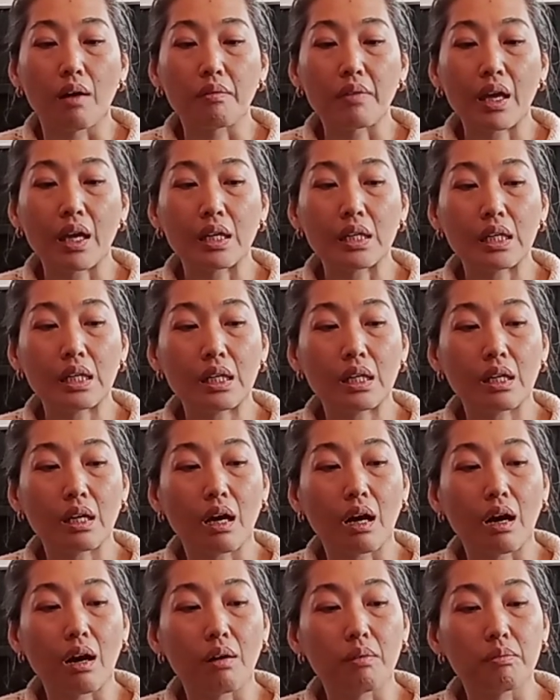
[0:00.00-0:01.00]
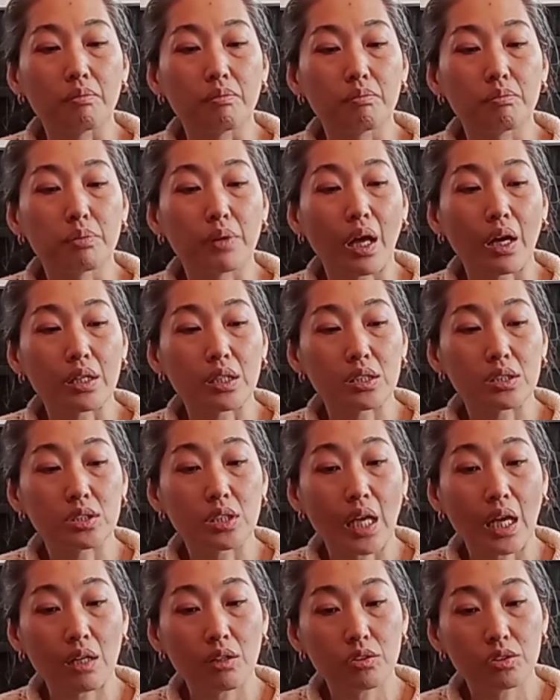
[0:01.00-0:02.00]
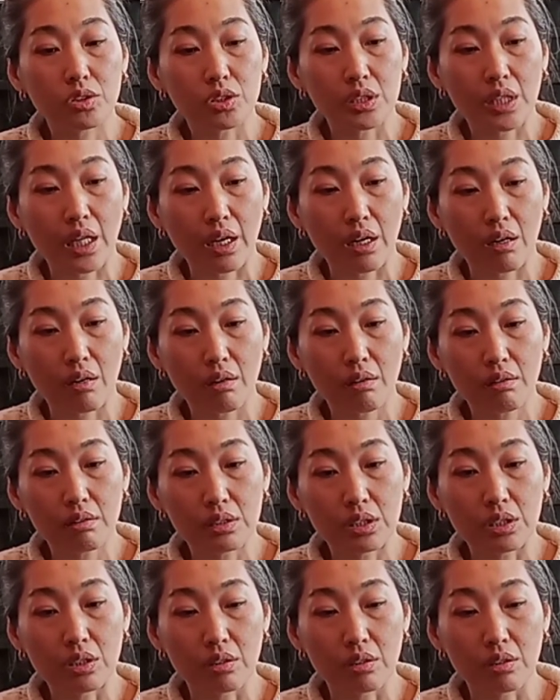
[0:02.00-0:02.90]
any blockage energy there,